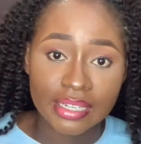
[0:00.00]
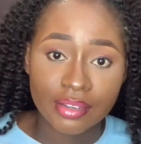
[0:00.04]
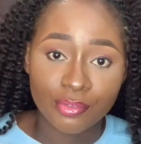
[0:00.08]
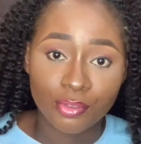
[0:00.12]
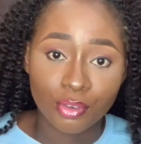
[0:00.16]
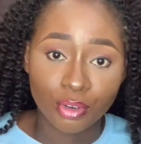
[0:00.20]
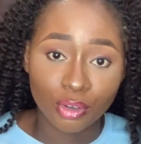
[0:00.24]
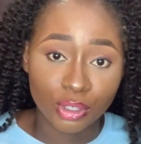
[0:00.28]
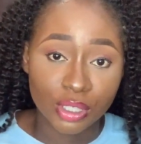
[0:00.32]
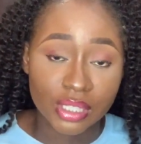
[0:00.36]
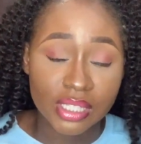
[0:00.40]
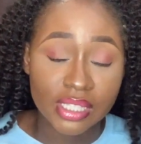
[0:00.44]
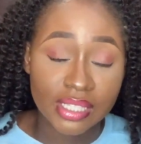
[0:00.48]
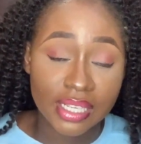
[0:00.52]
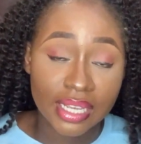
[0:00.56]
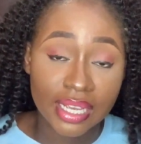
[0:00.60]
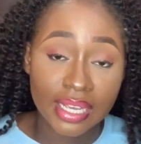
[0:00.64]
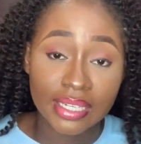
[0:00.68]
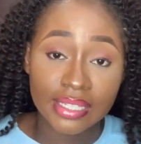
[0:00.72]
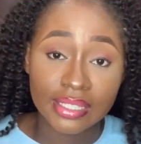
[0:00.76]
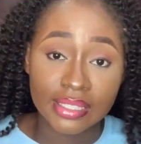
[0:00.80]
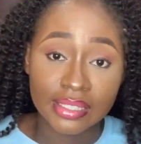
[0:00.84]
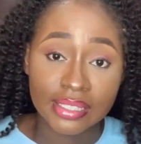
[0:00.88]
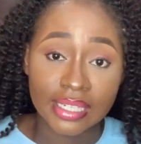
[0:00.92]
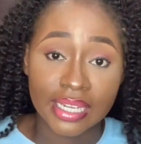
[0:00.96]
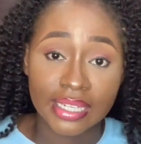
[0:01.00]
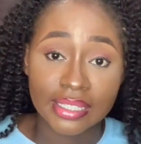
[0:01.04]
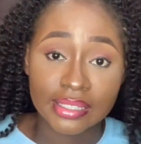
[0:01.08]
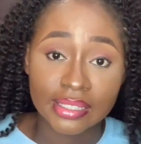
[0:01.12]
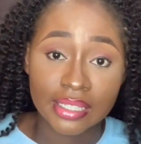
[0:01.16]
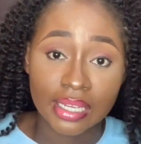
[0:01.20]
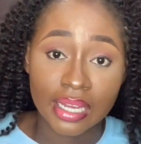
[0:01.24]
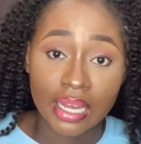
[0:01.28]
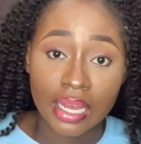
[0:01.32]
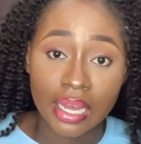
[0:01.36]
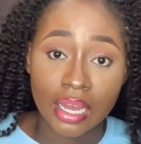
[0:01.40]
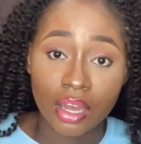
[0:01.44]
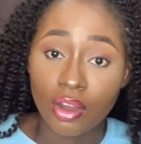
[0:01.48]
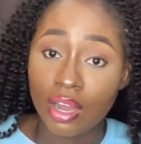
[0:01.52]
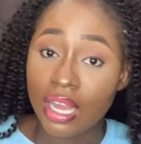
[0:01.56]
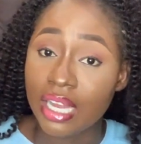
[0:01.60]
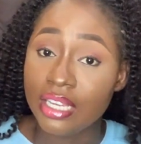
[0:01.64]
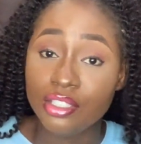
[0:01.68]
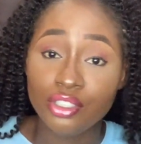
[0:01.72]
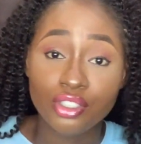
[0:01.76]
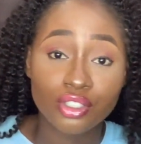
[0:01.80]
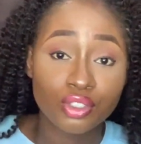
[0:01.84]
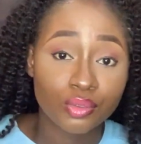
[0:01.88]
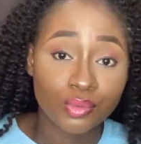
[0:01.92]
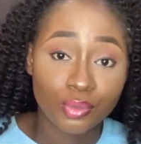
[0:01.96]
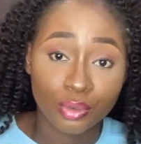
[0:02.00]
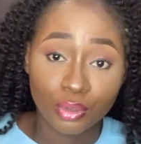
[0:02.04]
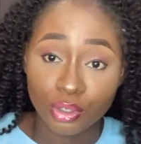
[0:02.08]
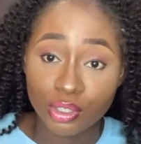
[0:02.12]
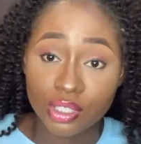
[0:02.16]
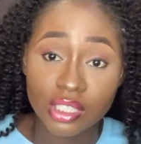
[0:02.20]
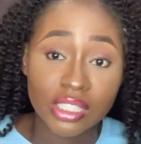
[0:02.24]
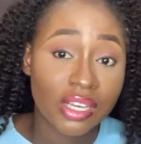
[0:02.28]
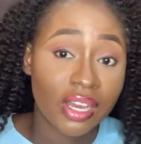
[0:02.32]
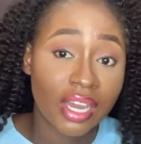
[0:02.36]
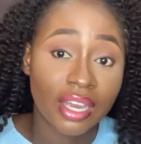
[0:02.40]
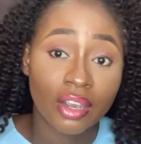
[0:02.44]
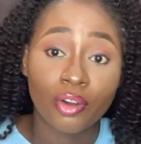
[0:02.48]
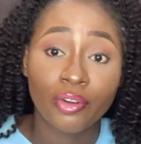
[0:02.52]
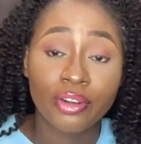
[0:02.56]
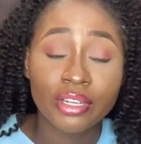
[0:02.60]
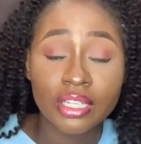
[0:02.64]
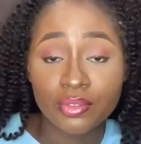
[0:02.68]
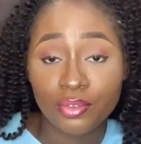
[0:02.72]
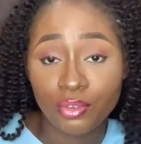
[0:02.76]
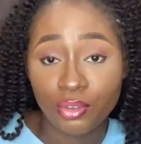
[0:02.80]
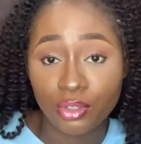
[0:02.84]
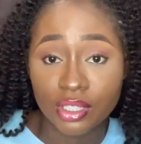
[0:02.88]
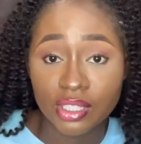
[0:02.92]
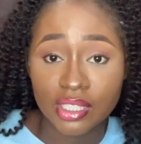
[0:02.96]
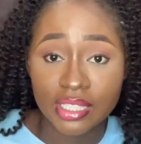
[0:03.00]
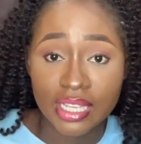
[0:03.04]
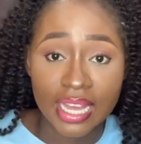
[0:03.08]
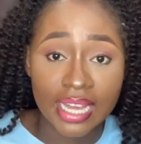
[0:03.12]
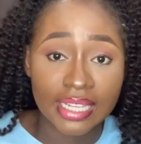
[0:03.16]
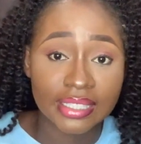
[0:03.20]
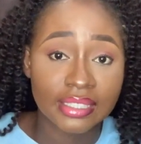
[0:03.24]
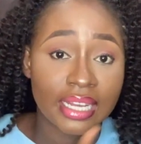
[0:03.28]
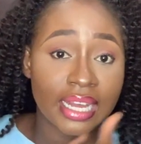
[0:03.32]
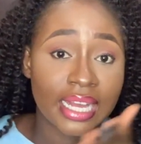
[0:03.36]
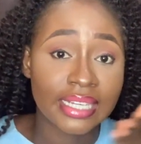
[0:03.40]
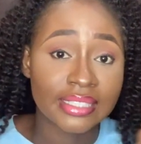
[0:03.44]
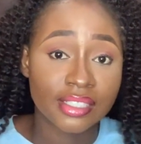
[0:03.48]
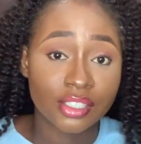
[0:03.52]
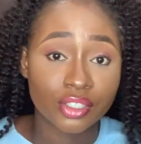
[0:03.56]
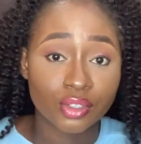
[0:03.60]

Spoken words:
volunteer in or I used to volunteer, I currently volunteer as a